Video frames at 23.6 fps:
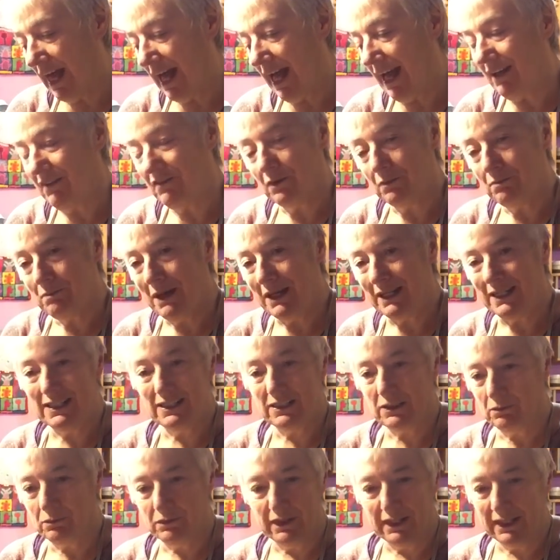there if I'm making
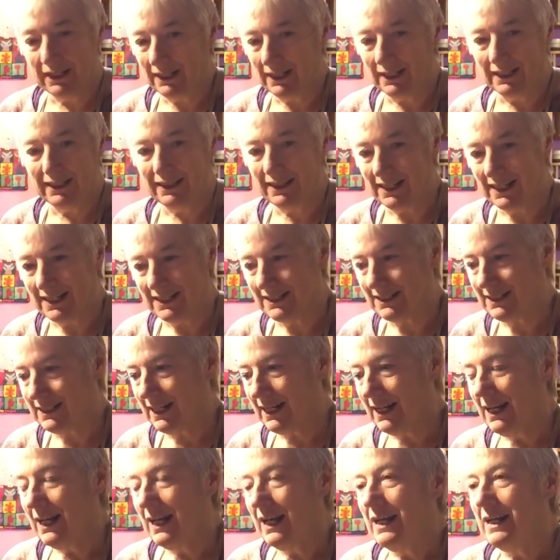something like this
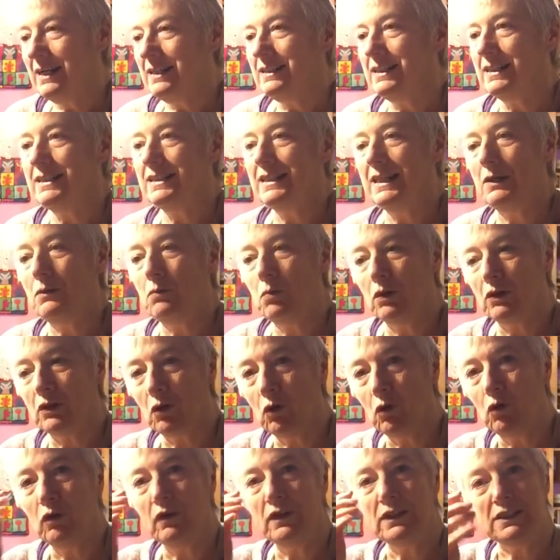to see what
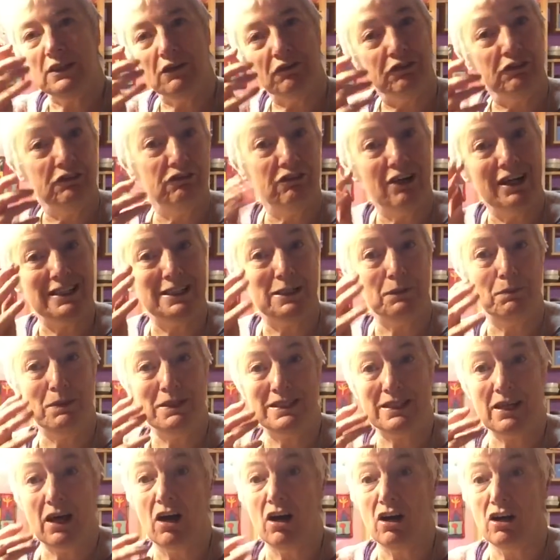all the different
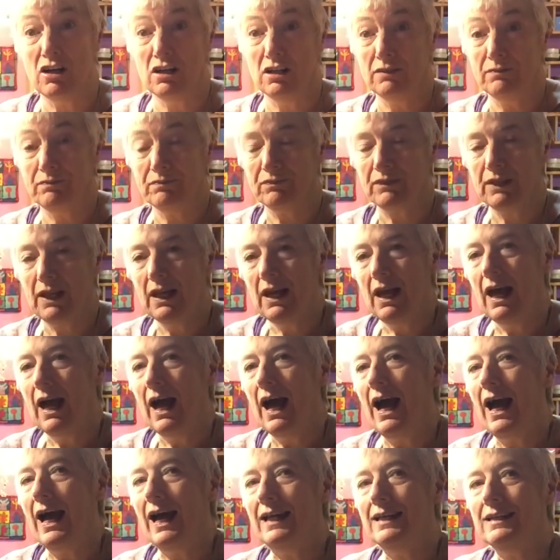recipes are.
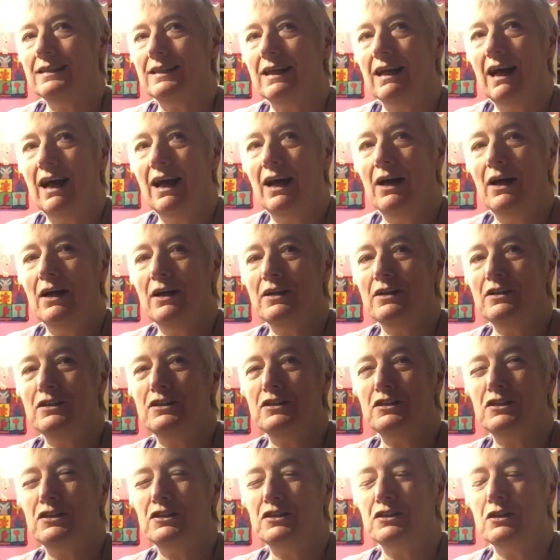And uh,
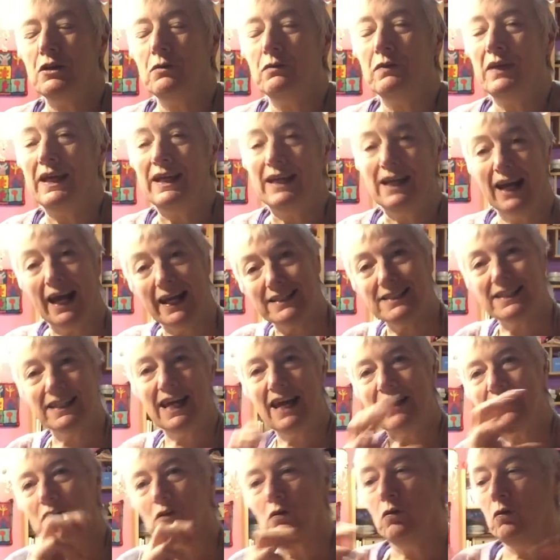so they collect
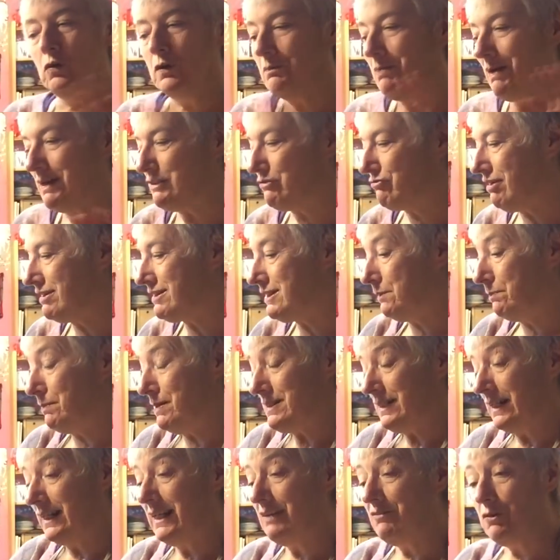together all the best
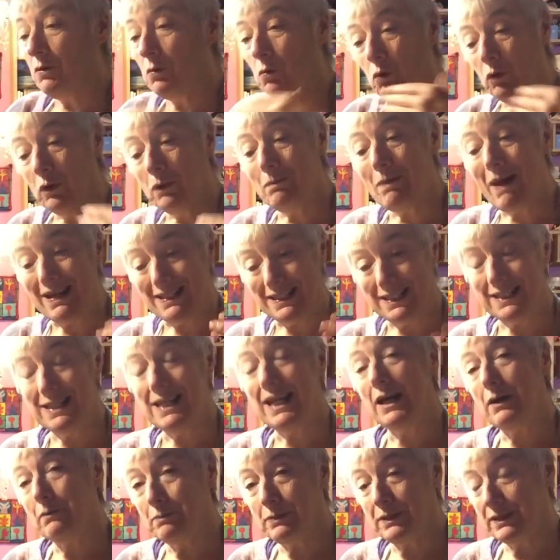recipes and give you all the best
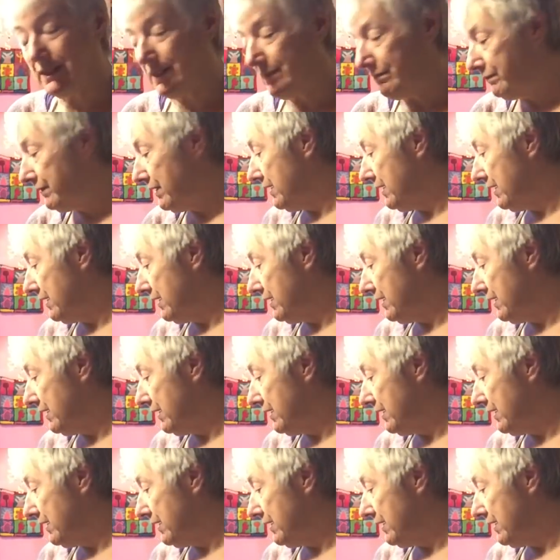tips